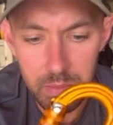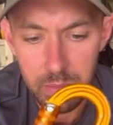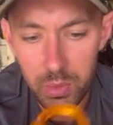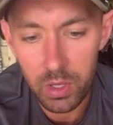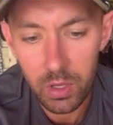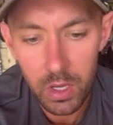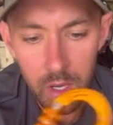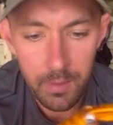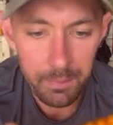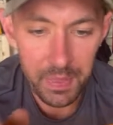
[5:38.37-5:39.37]
But
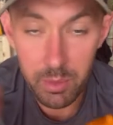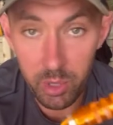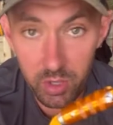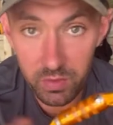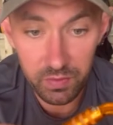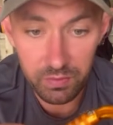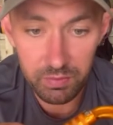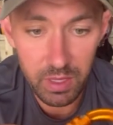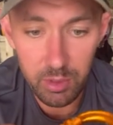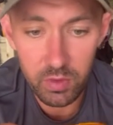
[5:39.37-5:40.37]

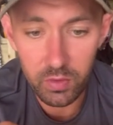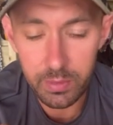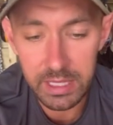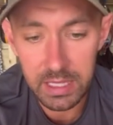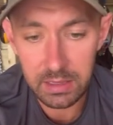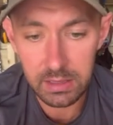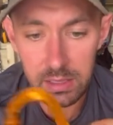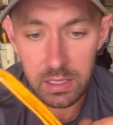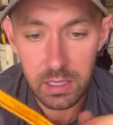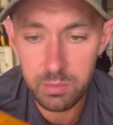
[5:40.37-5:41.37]
they both come in handy.
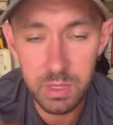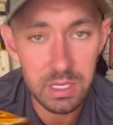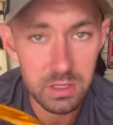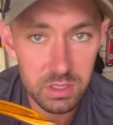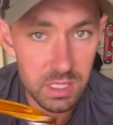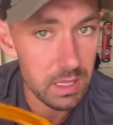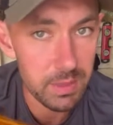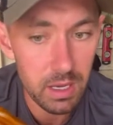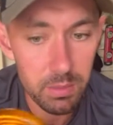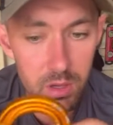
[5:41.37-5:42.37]
Mainly just keep that
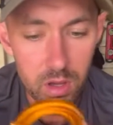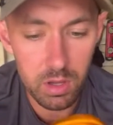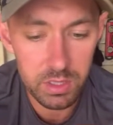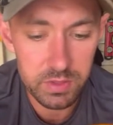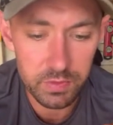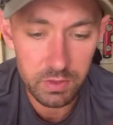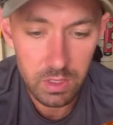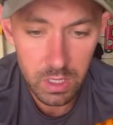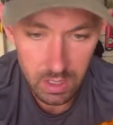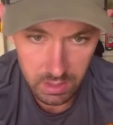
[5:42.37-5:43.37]
on my harness for,
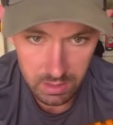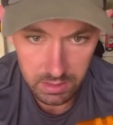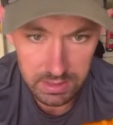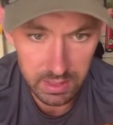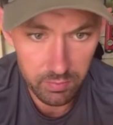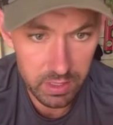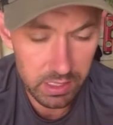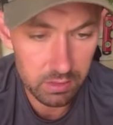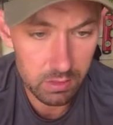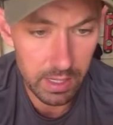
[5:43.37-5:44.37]
like say,
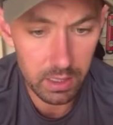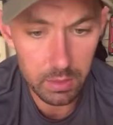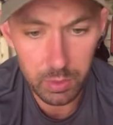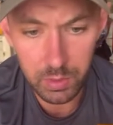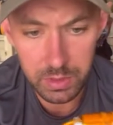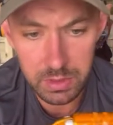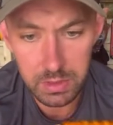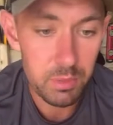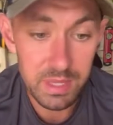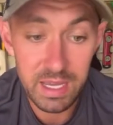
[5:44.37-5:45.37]
rigging or anchor points.
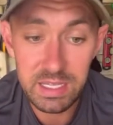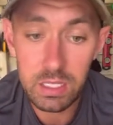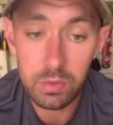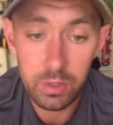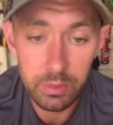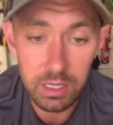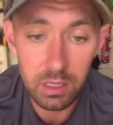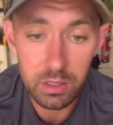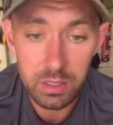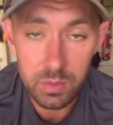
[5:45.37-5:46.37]
But that is a three-way
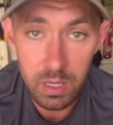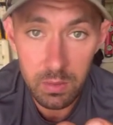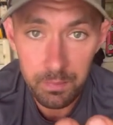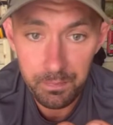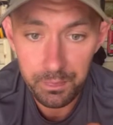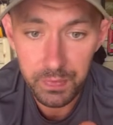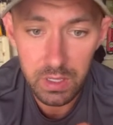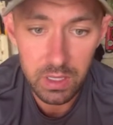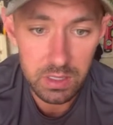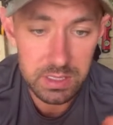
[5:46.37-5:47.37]
locking as well.
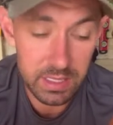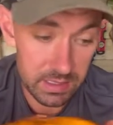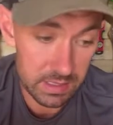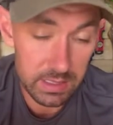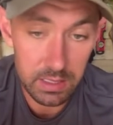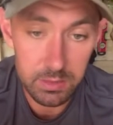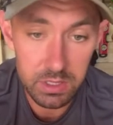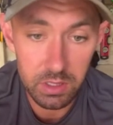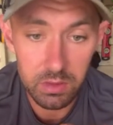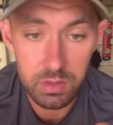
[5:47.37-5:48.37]
So that's the same as
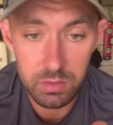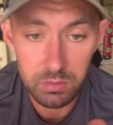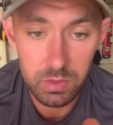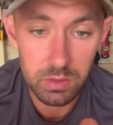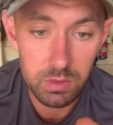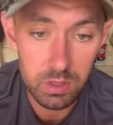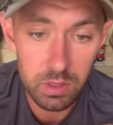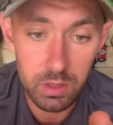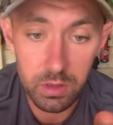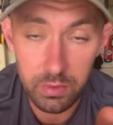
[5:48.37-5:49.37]
those, you
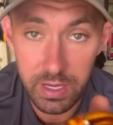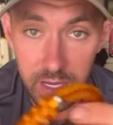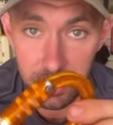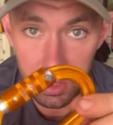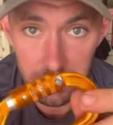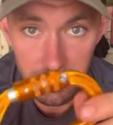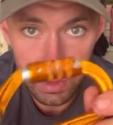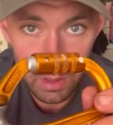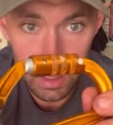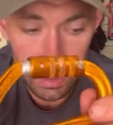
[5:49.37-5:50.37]
know, your three-action
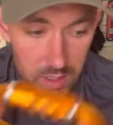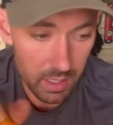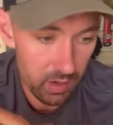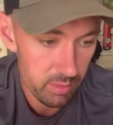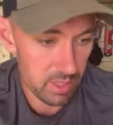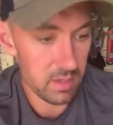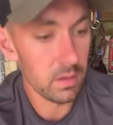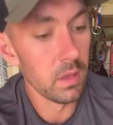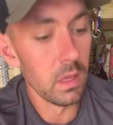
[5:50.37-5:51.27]
carabiner.